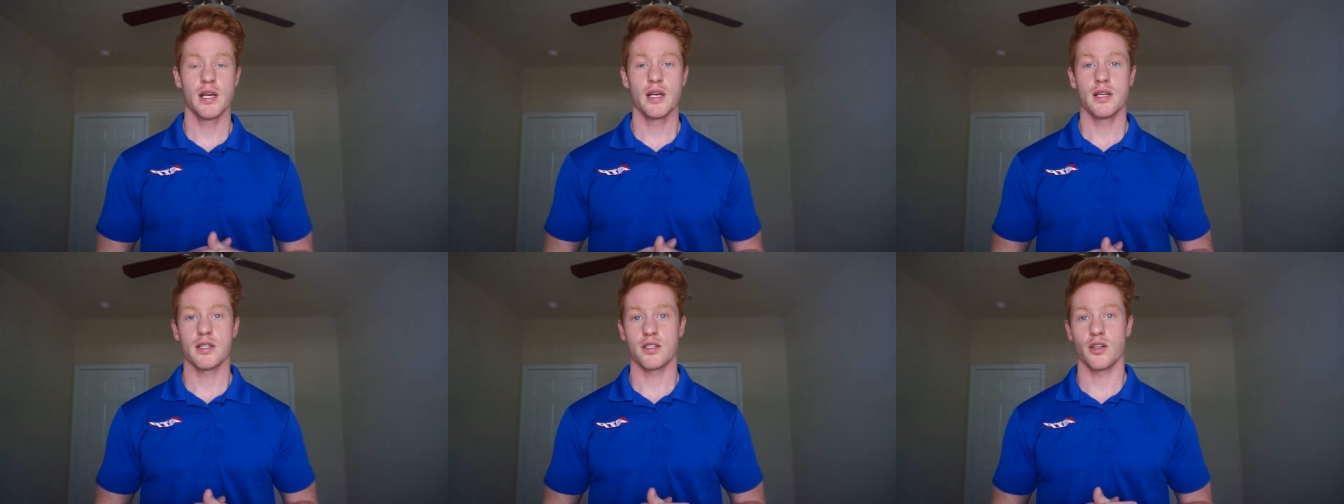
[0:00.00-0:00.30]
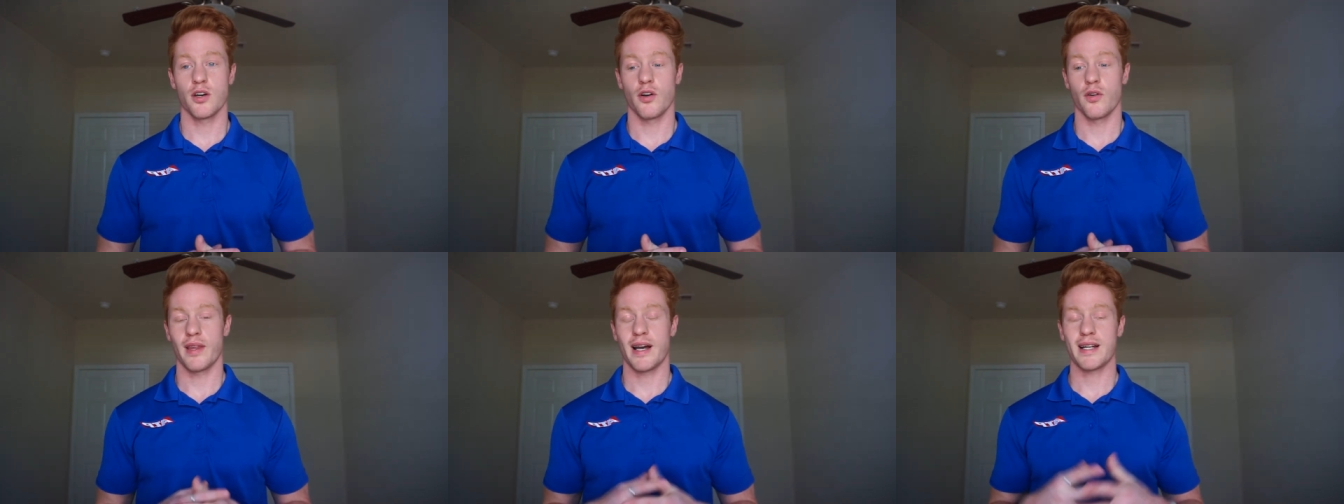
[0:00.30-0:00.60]

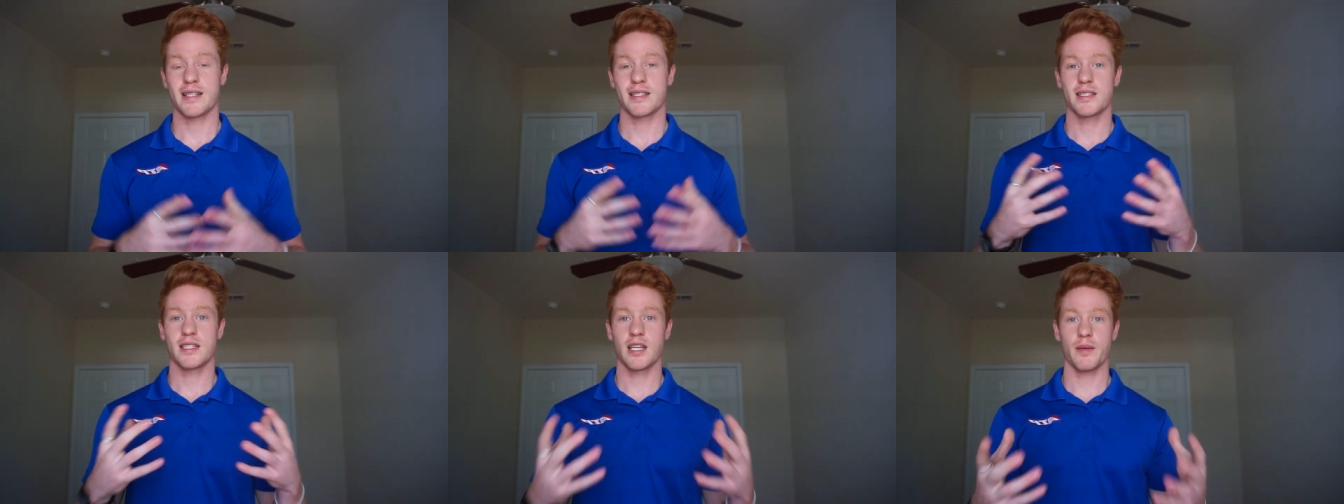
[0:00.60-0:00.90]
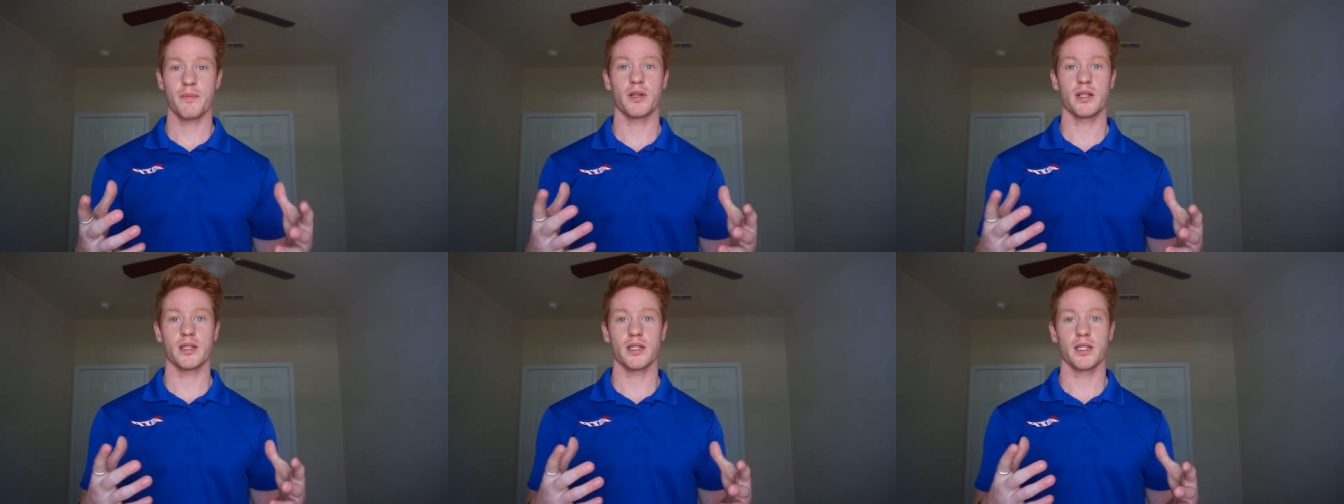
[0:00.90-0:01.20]
So that's
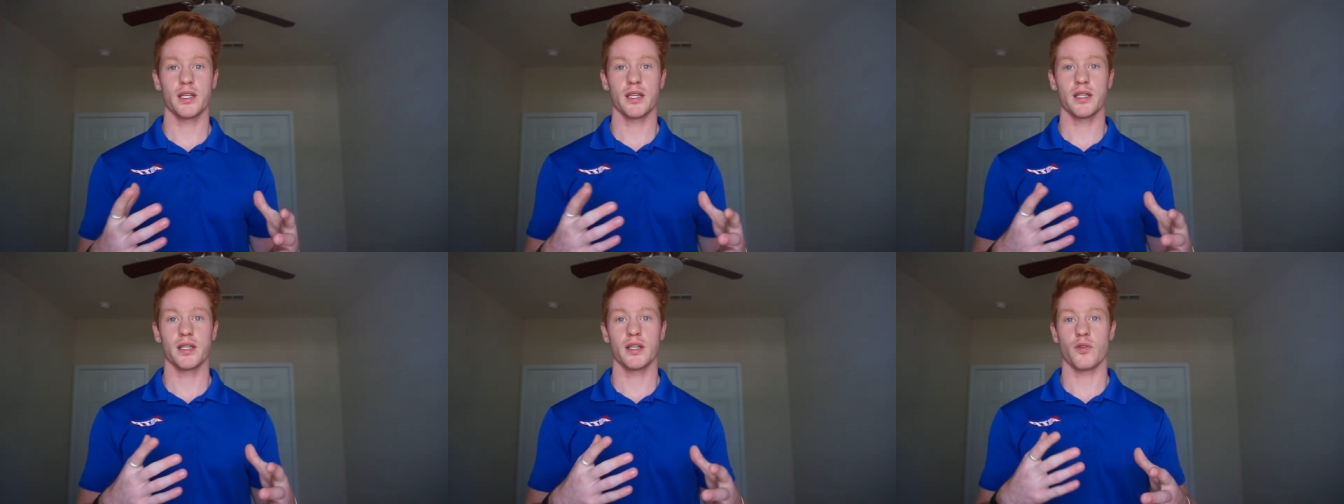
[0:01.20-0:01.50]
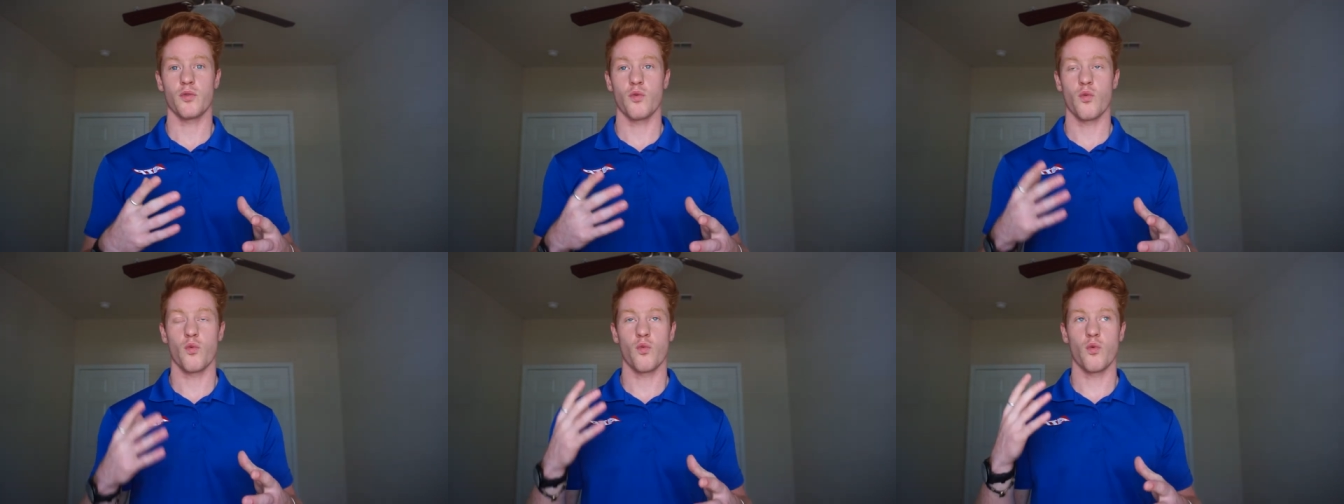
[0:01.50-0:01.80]

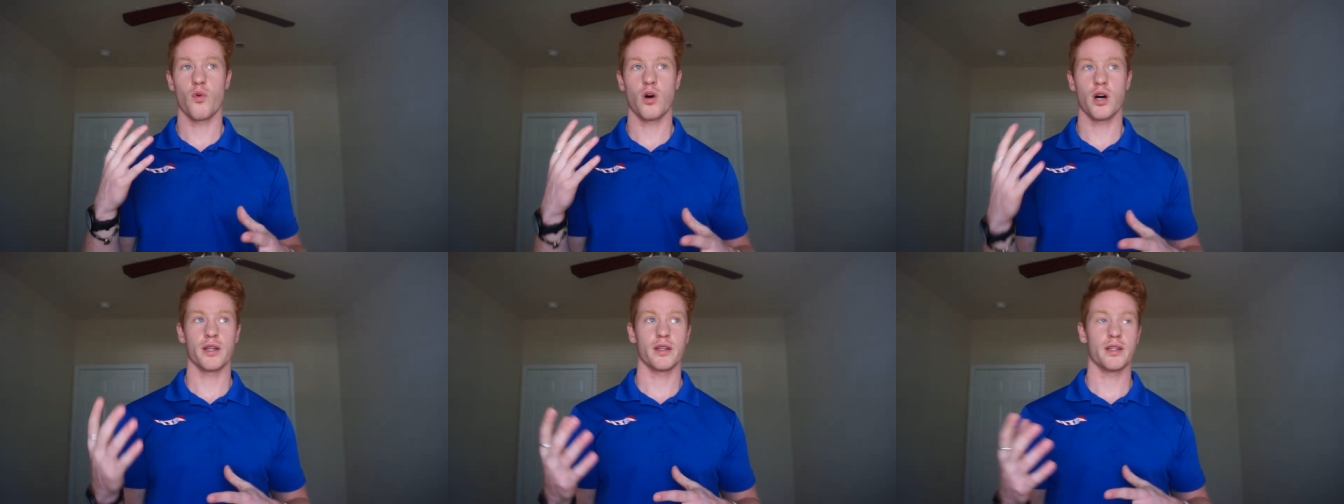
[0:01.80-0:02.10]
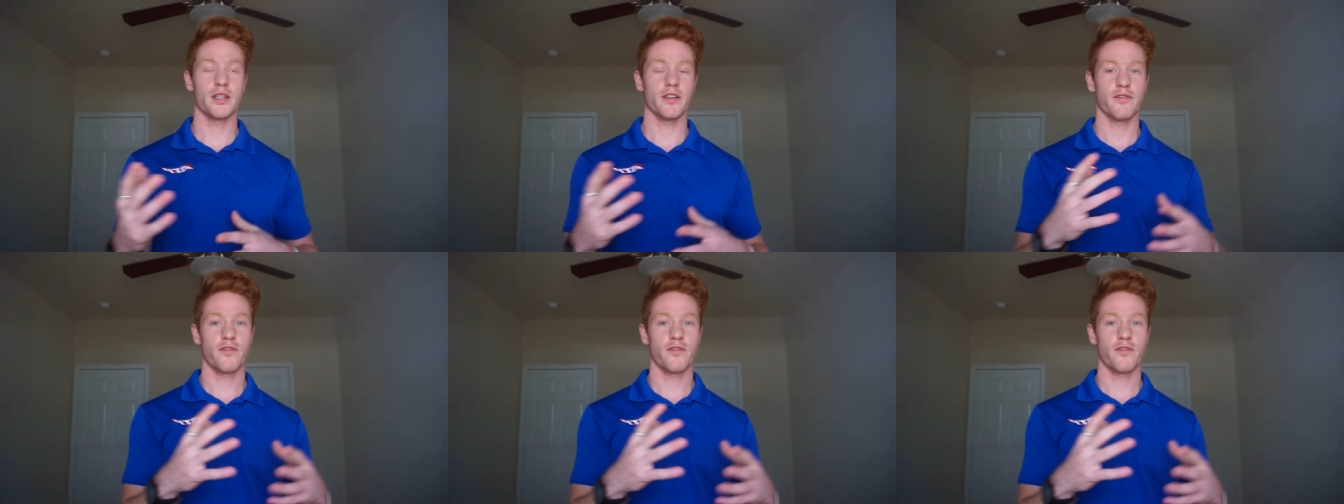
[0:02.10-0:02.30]
typically what the